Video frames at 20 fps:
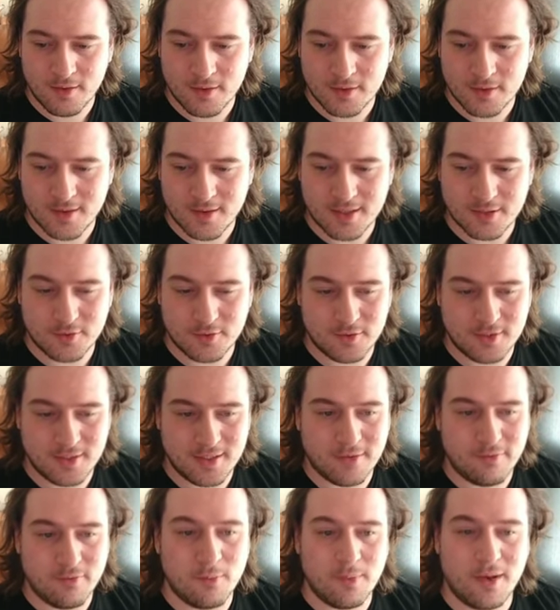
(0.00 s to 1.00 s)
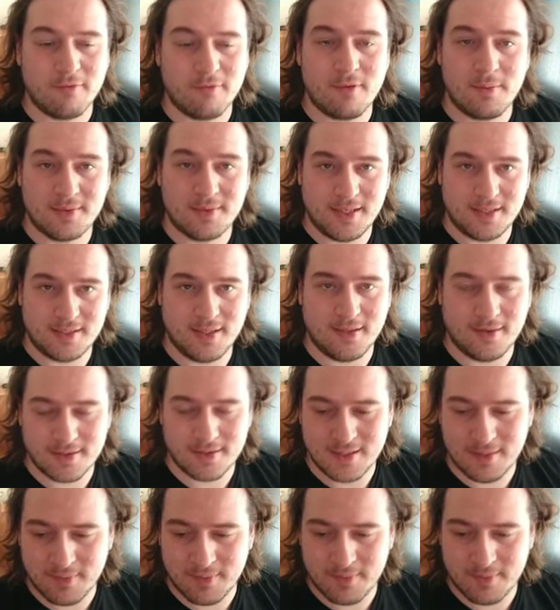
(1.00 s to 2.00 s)
So that's just a different way of representing the
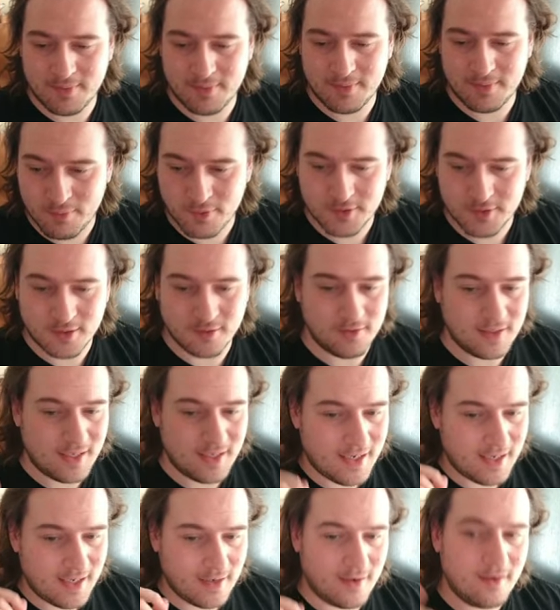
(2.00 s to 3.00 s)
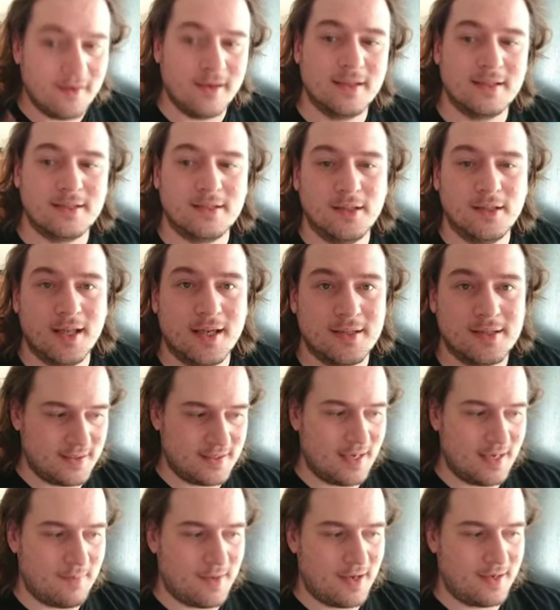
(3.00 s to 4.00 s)
same data, but you'll hear it still has the
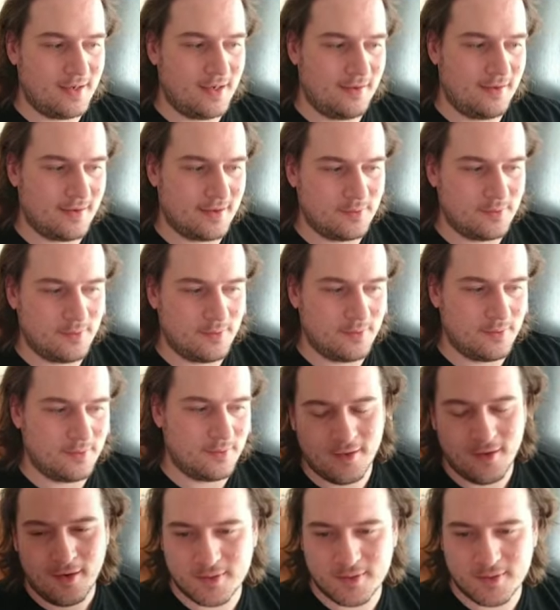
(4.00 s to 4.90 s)
same idea that when a